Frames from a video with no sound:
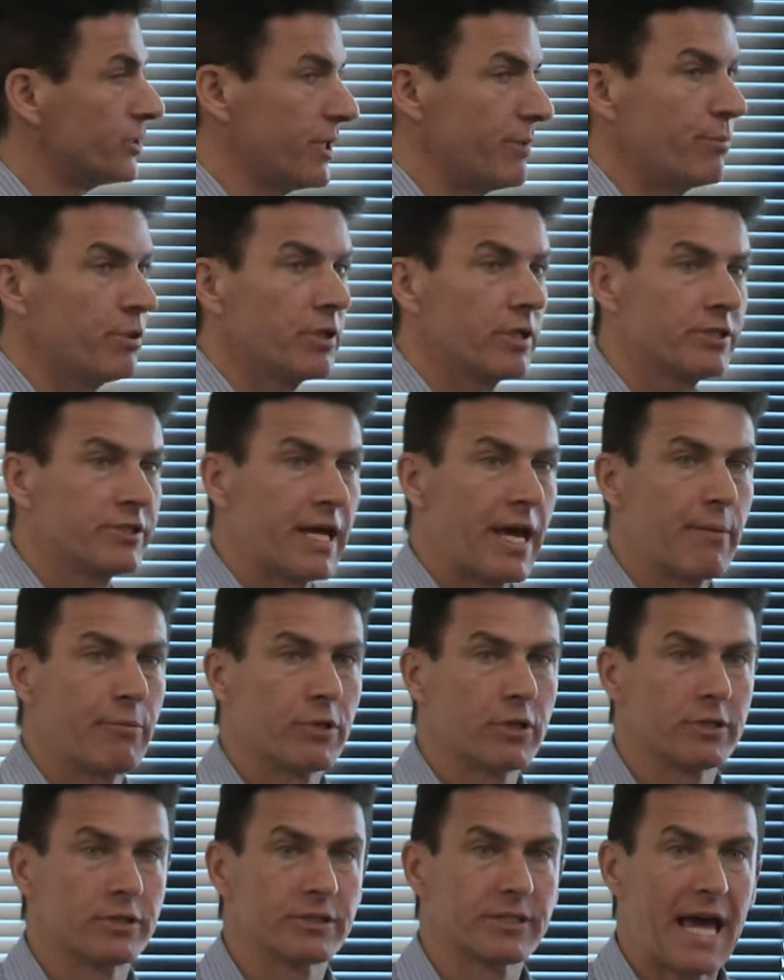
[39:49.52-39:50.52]
a simple
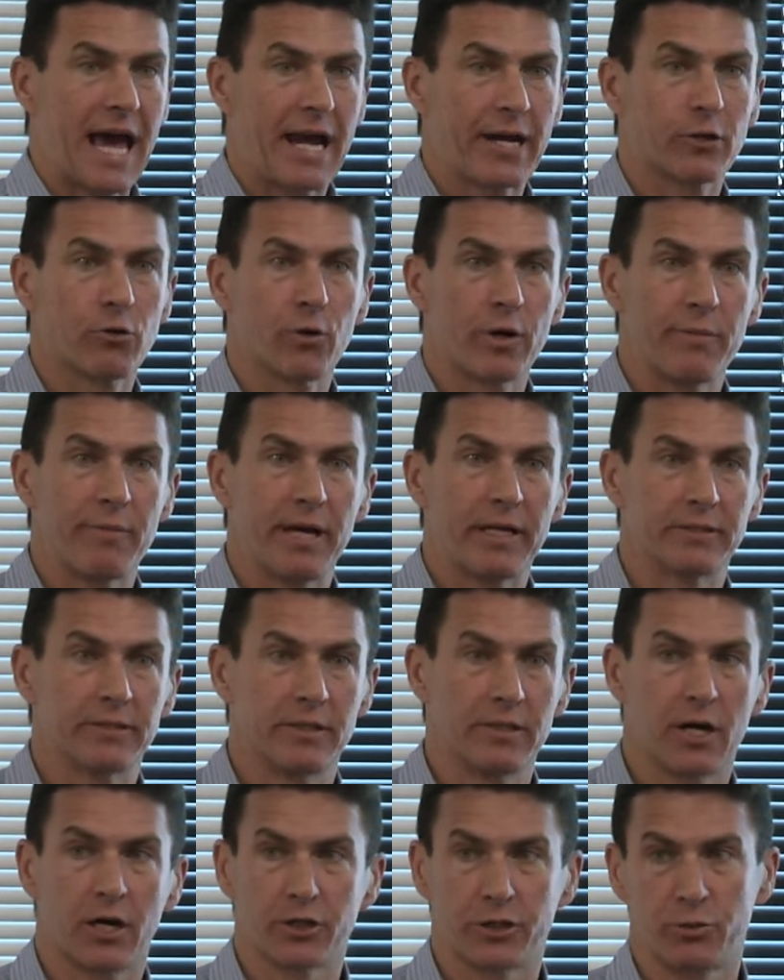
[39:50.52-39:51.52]
example is category-based
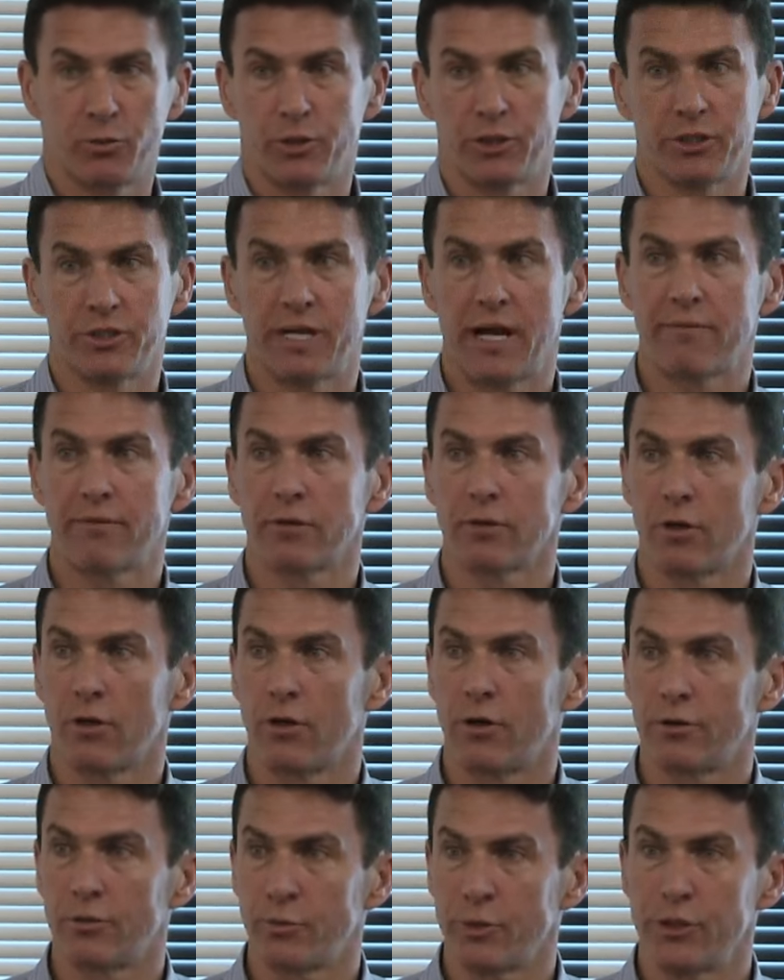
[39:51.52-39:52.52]
induction, which is never
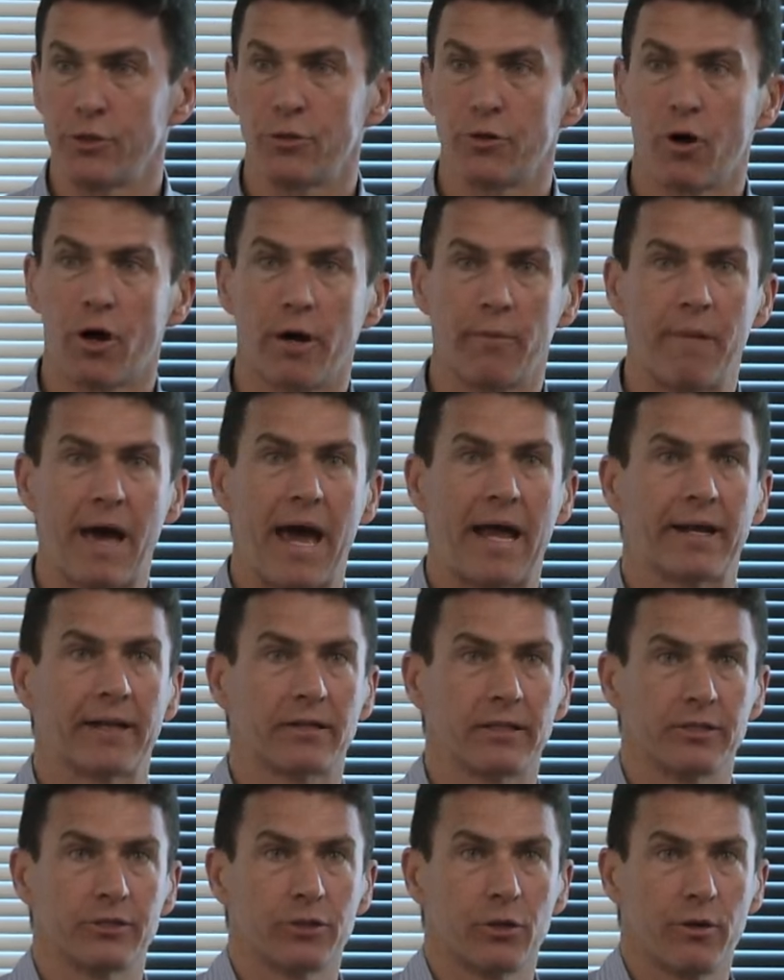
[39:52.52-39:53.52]
learned. We do it
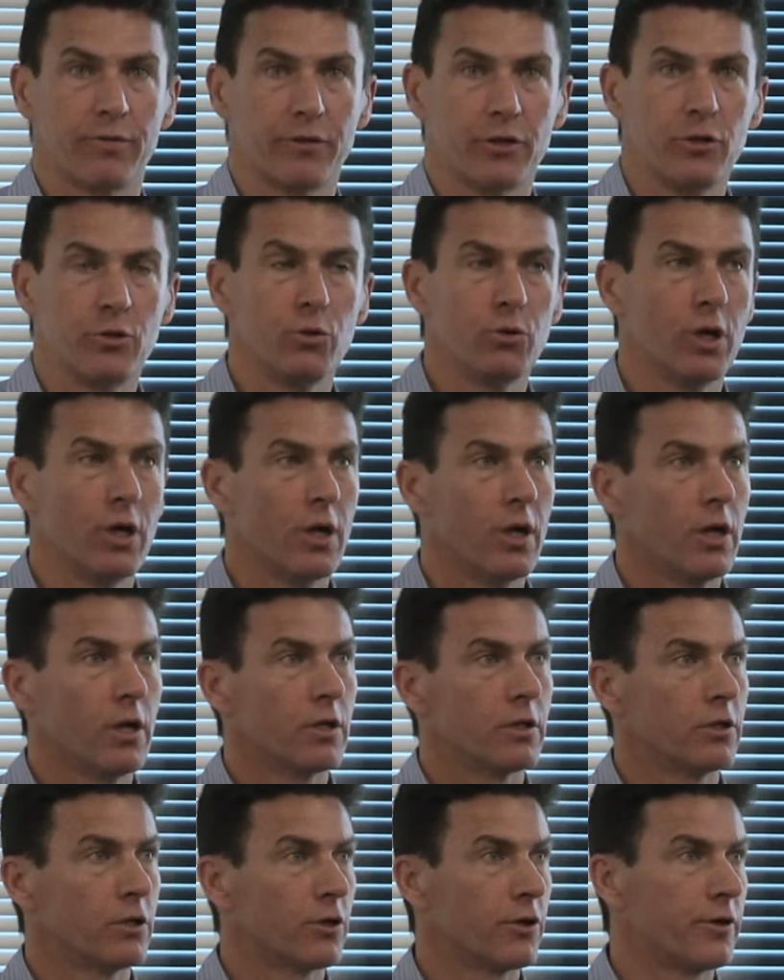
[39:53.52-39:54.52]
automatically. So if you
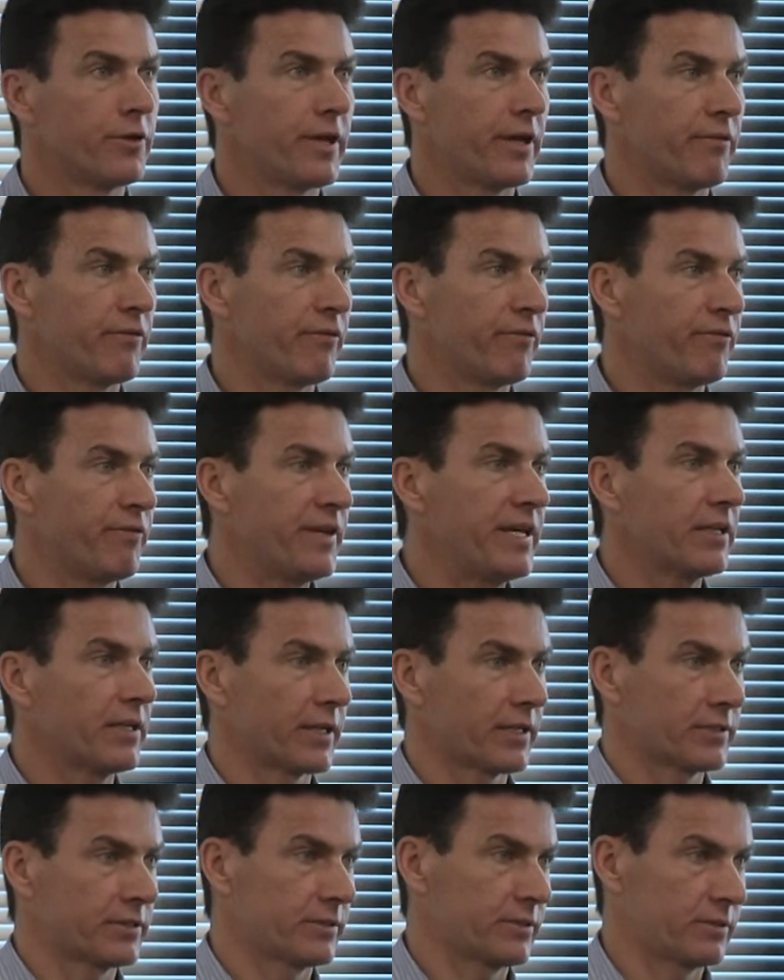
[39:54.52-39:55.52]
learn that
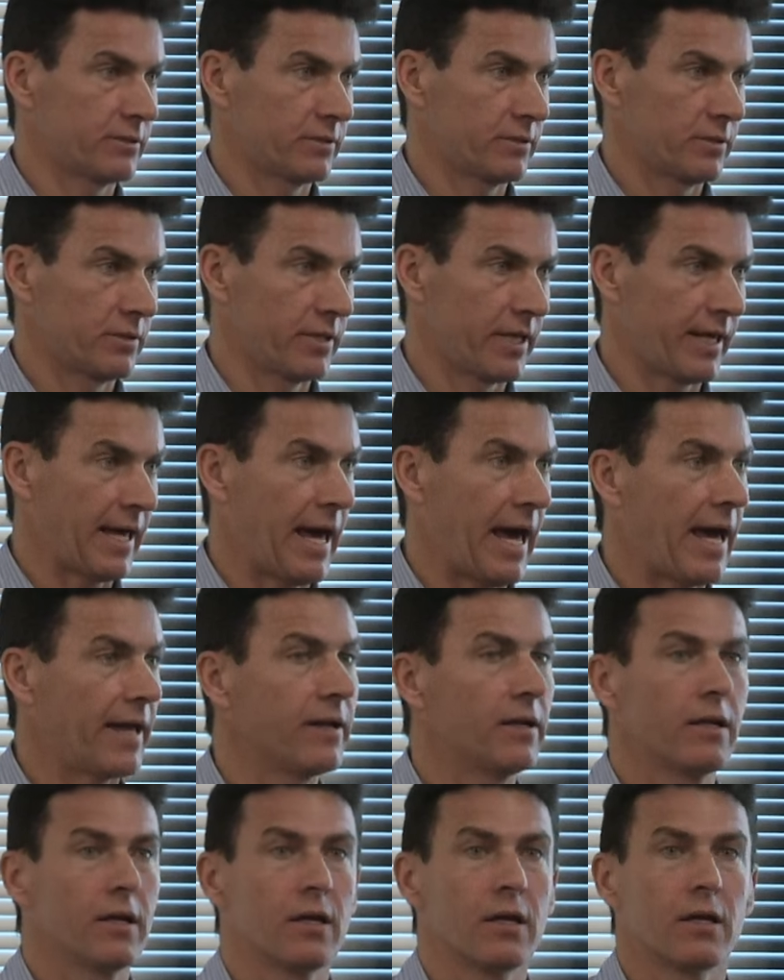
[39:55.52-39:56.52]
Felix, the
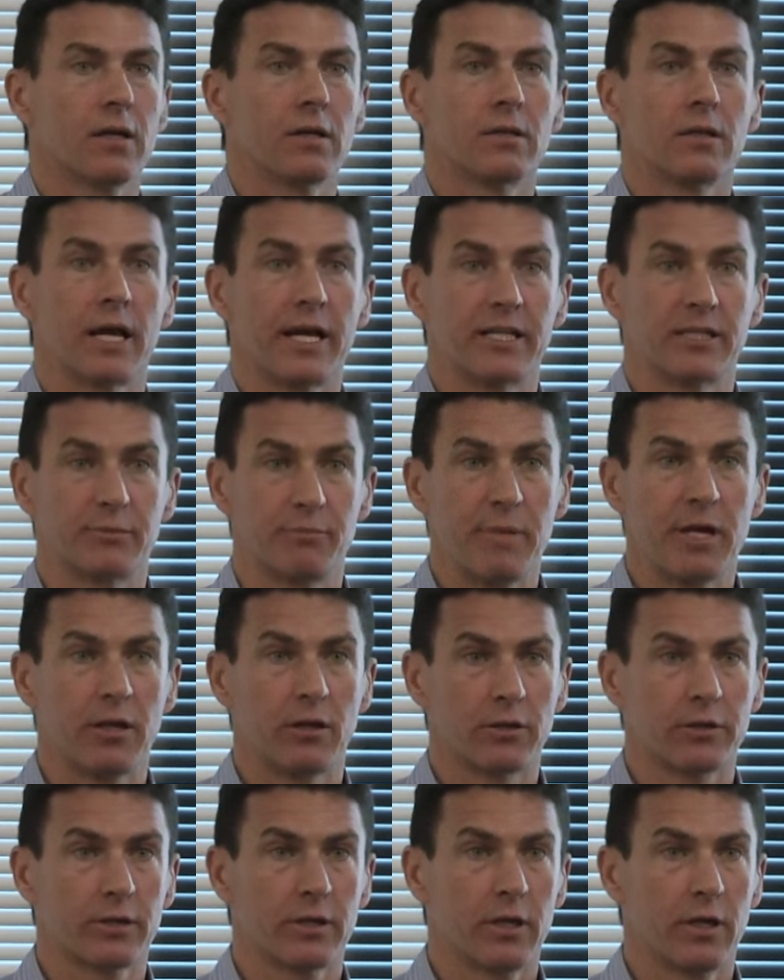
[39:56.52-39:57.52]
cat, likes
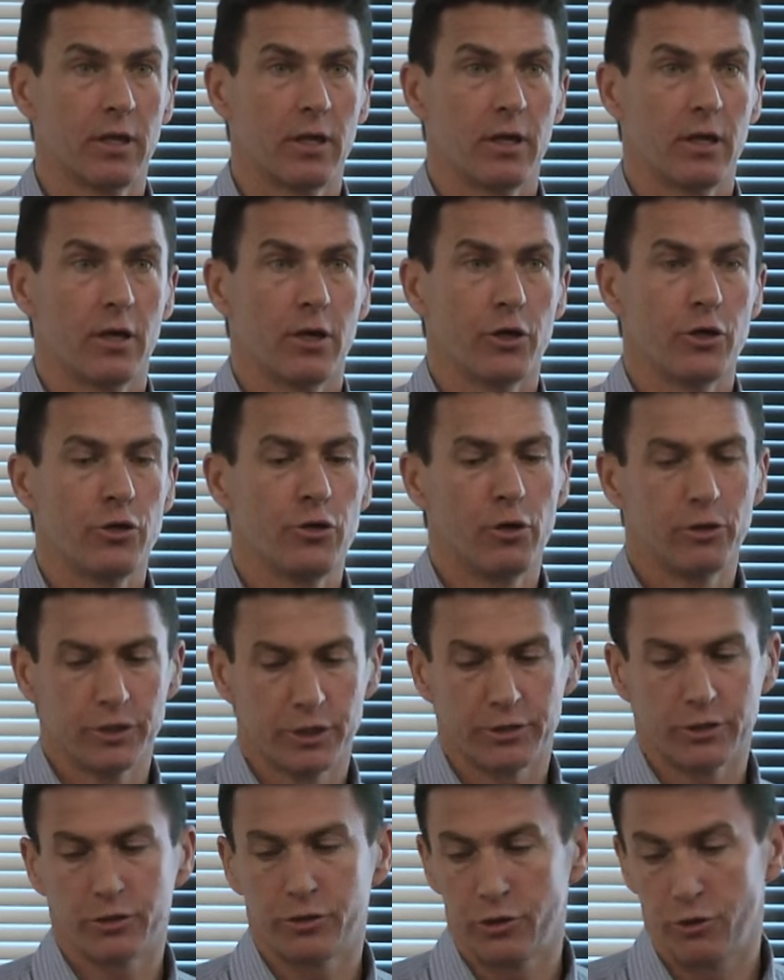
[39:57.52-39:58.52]
milk, you don't
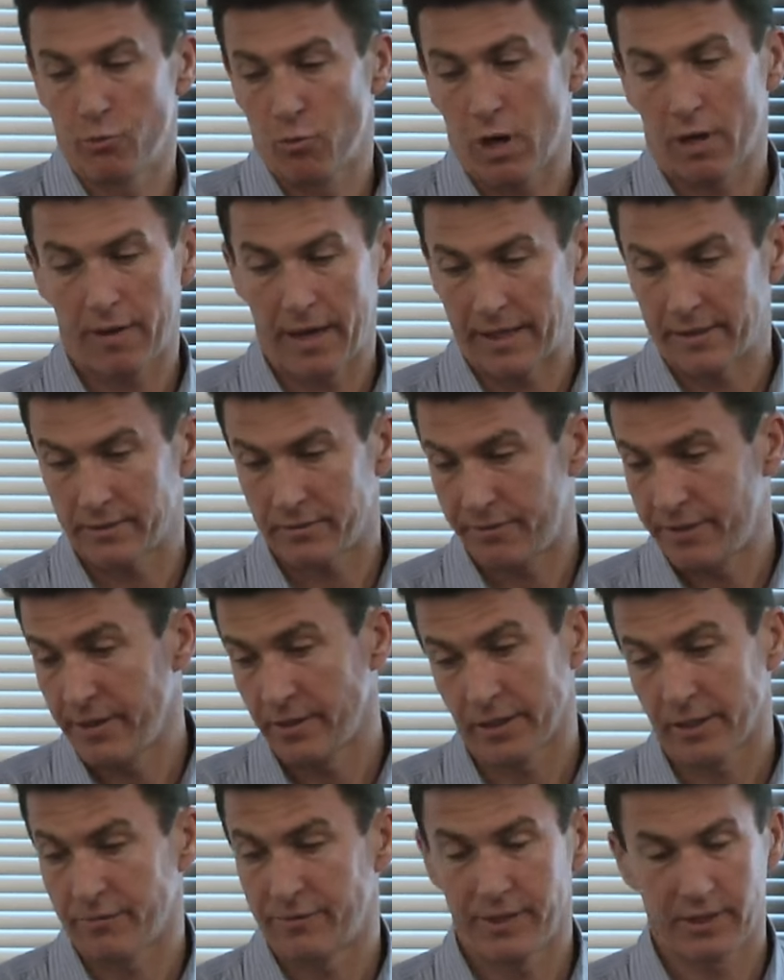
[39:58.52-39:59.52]
just assume, well, that's
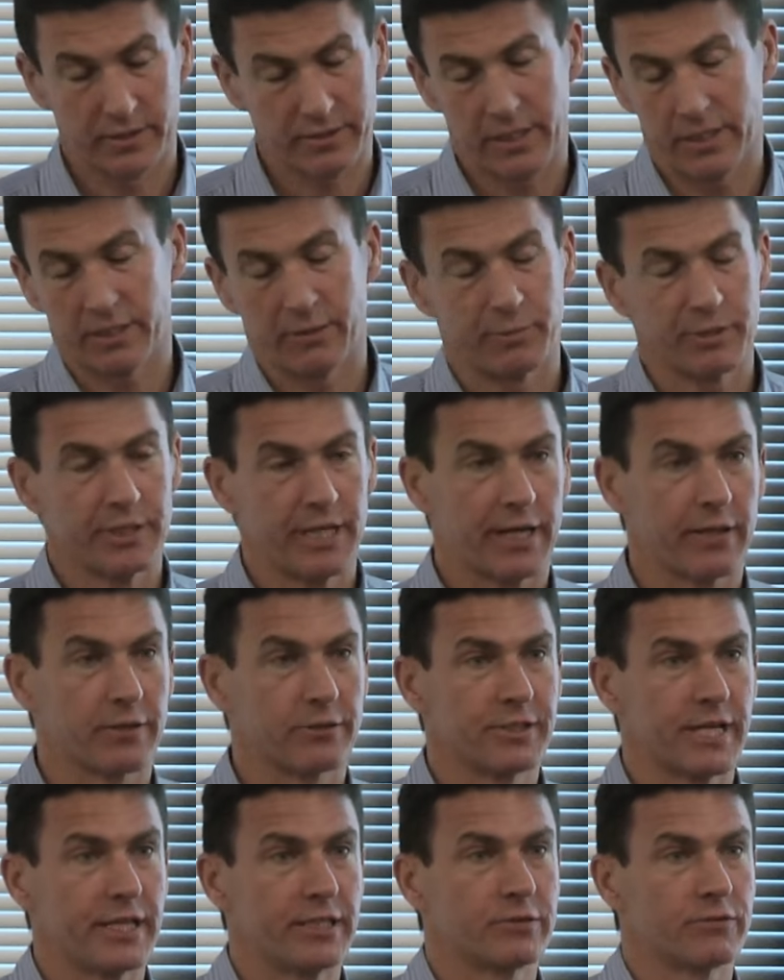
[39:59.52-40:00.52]
Felix. Felix has a particular
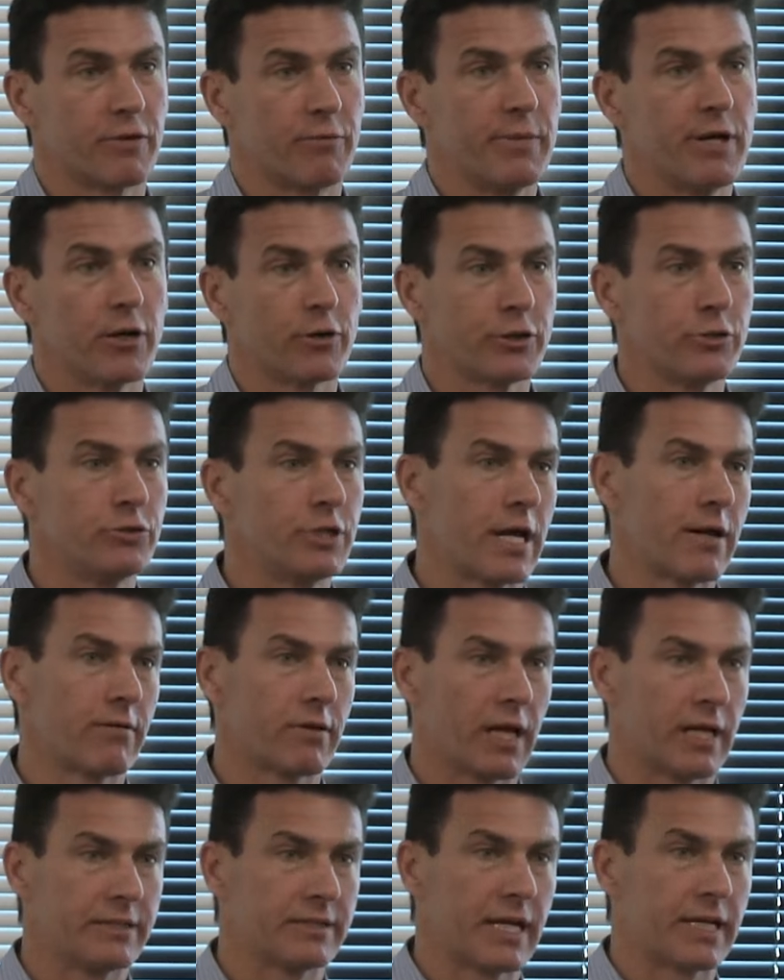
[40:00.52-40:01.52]
taste for milk. You
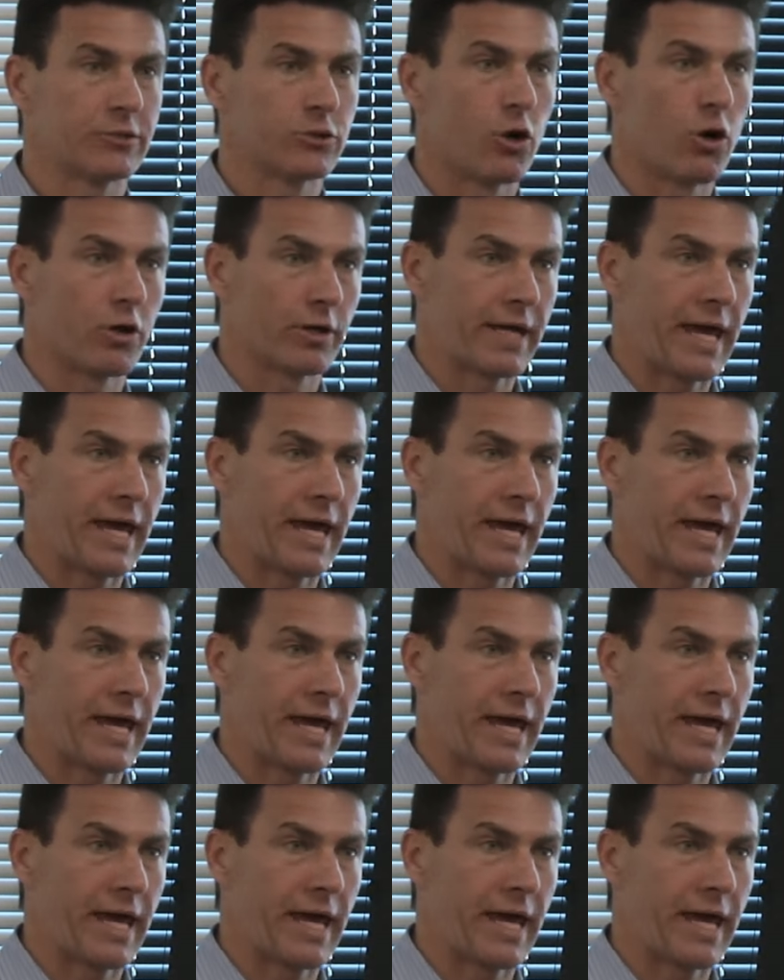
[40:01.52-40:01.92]
generalize that to all